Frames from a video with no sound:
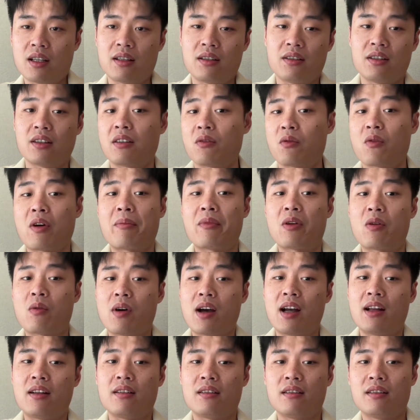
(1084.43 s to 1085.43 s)
not one by
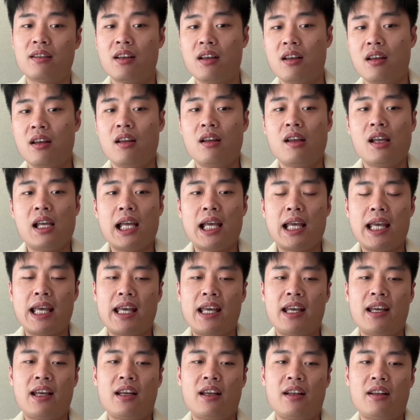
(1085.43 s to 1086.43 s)
one,
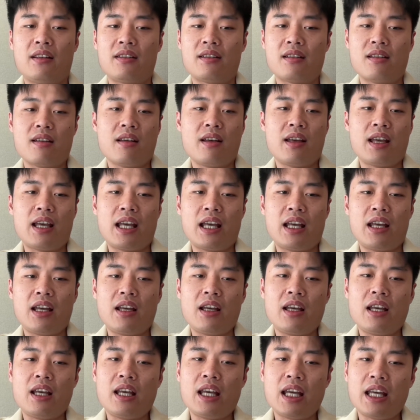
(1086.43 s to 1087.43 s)
and
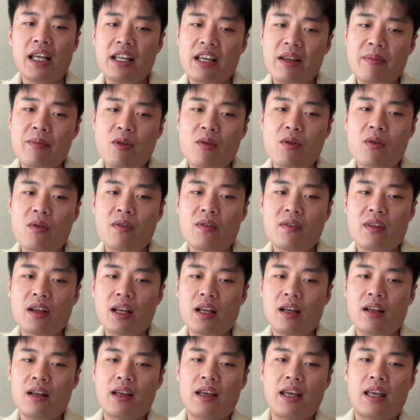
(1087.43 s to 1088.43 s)
enable
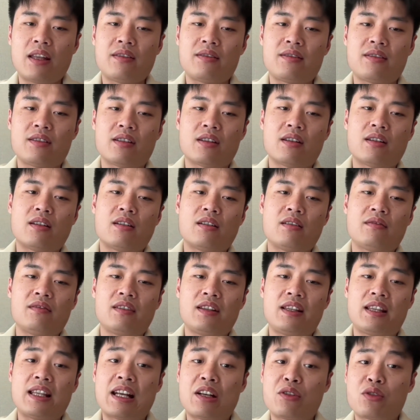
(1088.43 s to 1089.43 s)
the
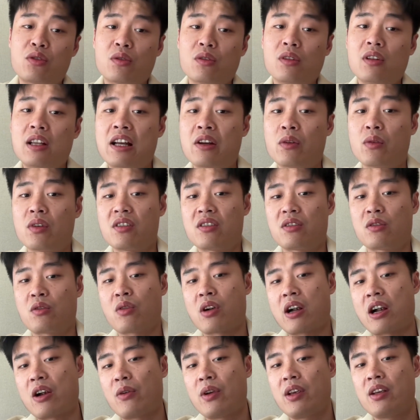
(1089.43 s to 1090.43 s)
natural language
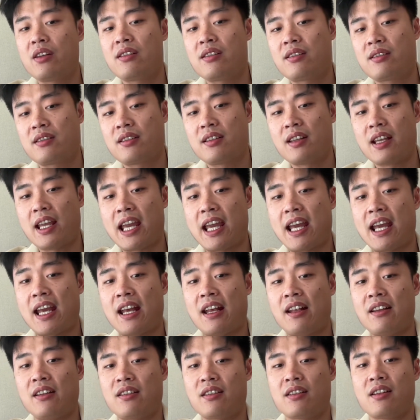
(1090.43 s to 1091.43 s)
queries
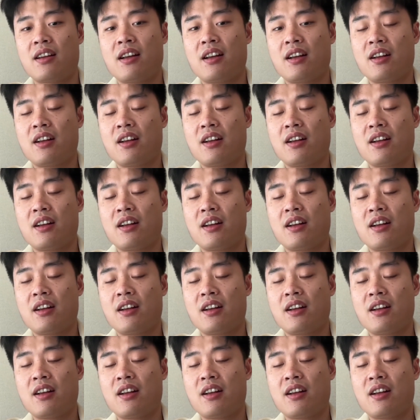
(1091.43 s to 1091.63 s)
and